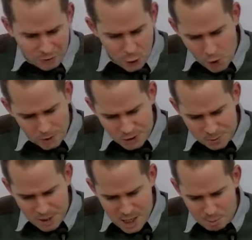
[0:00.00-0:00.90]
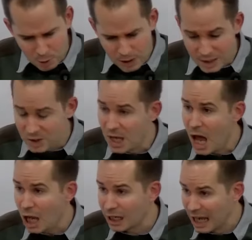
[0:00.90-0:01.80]
God's people. His
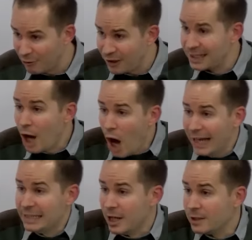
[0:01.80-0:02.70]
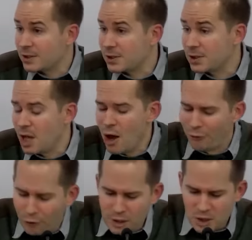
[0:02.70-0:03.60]
loving kindness,
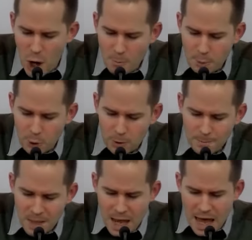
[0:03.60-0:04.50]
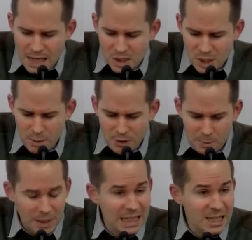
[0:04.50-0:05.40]
for example, is
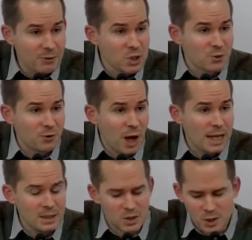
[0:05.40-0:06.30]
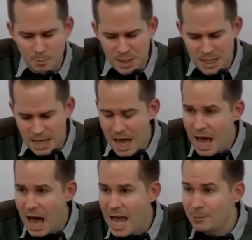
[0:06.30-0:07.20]
something believers find to be
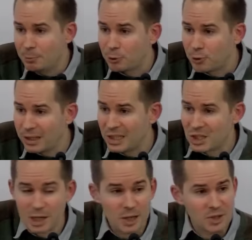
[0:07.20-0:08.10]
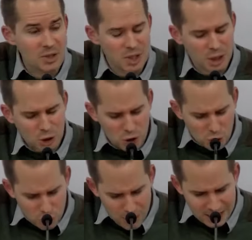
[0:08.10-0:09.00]
a priceless
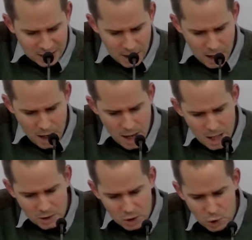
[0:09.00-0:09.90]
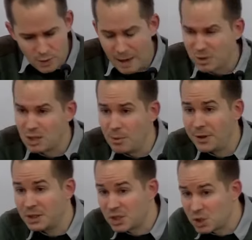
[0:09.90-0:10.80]
treasure to them,
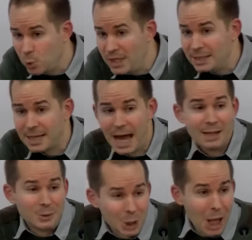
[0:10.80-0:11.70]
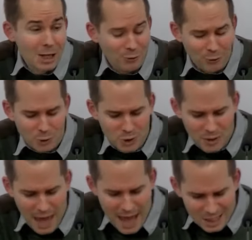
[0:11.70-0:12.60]
something sweet and delightful to
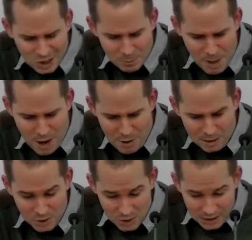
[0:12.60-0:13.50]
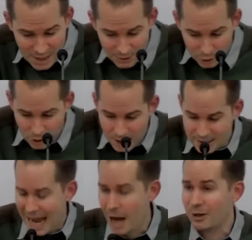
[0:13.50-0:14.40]
their experience. So David
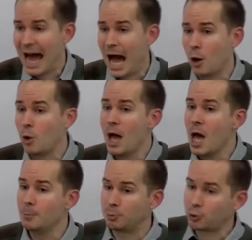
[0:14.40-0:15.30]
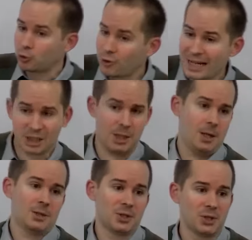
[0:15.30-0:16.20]
cries out, "How
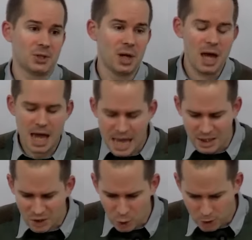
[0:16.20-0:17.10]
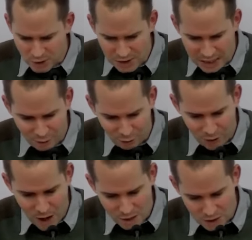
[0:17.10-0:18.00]
precious is your
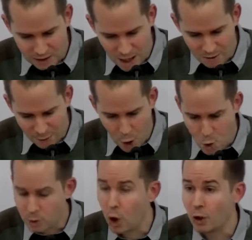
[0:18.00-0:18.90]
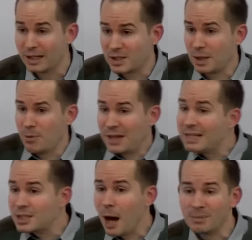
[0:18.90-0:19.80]
steadfast love, O God." It's something
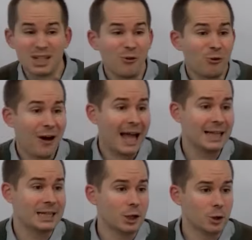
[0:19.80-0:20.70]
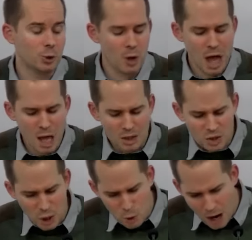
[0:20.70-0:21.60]
he's come to value
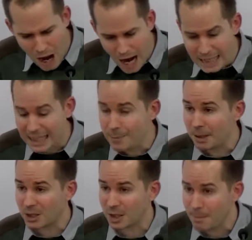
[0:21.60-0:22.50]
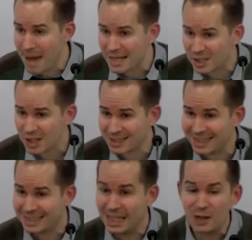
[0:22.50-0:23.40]
so highly because it makes such a
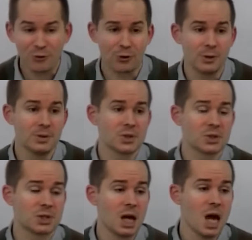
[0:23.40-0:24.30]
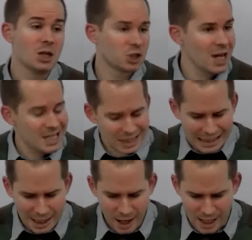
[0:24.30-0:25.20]
difference to his
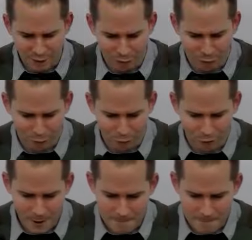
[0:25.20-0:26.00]
life.